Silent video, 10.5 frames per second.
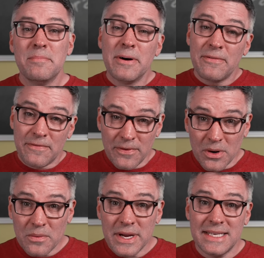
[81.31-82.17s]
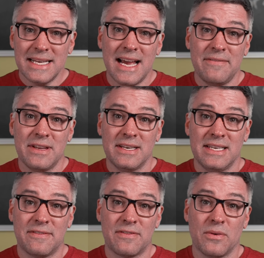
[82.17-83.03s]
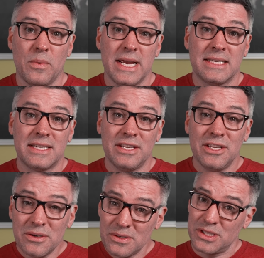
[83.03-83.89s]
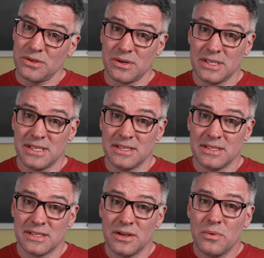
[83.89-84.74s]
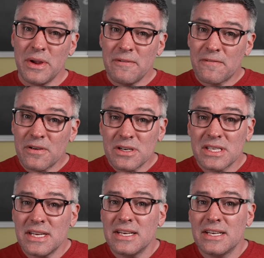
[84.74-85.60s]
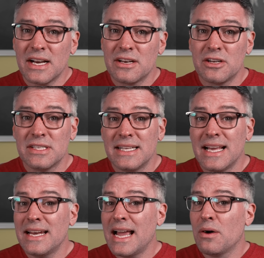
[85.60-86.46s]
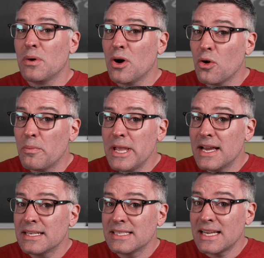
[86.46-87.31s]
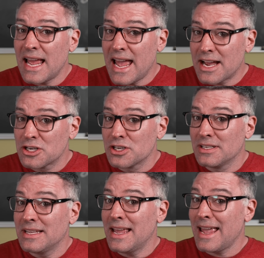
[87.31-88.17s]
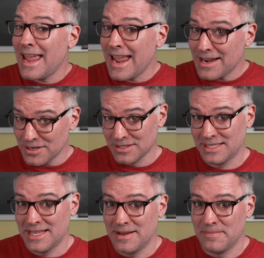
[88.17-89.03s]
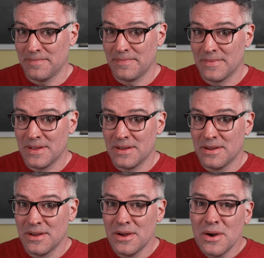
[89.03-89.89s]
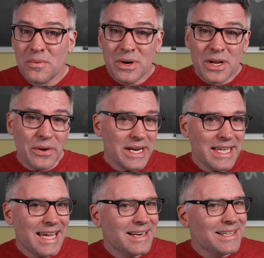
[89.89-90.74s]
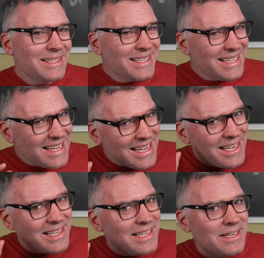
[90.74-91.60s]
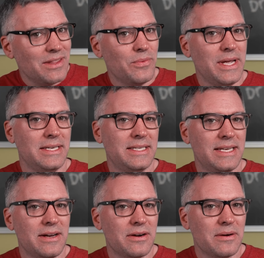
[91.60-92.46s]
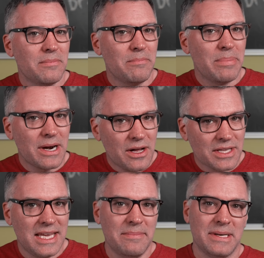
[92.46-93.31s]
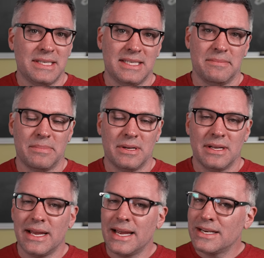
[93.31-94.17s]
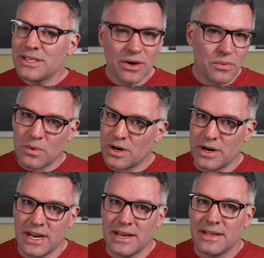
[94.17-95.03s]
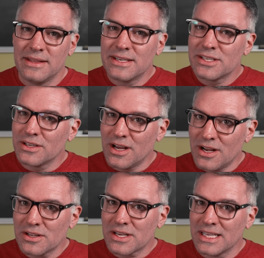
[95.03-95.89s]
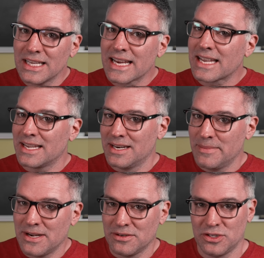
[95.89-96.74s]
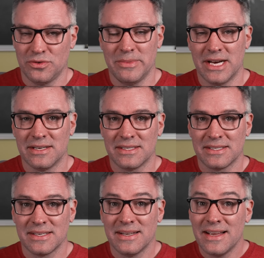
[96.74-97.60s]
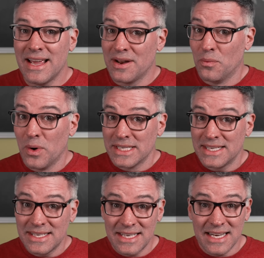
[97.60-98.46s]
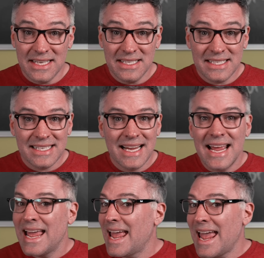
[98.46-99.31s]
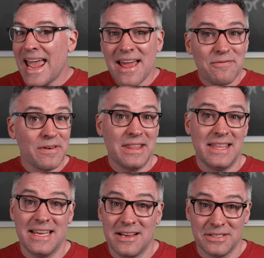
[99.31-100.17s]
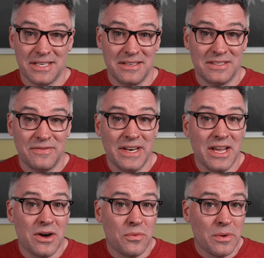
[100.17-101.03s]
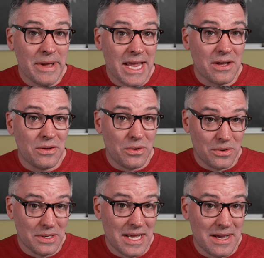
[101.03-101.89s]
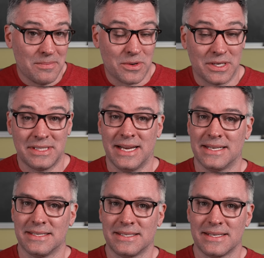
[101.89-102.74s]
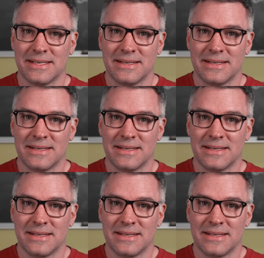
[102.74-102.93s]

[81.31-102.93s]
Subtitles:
Before we dive into different ways to use sources, we first need to understand how OBS actually handles them. We're going to get a little into the weeds here, but I'll keep it simple. And don't worry, this will all click in about 2 minutes. And once it does, everything else in this video will make a whole lot more sense.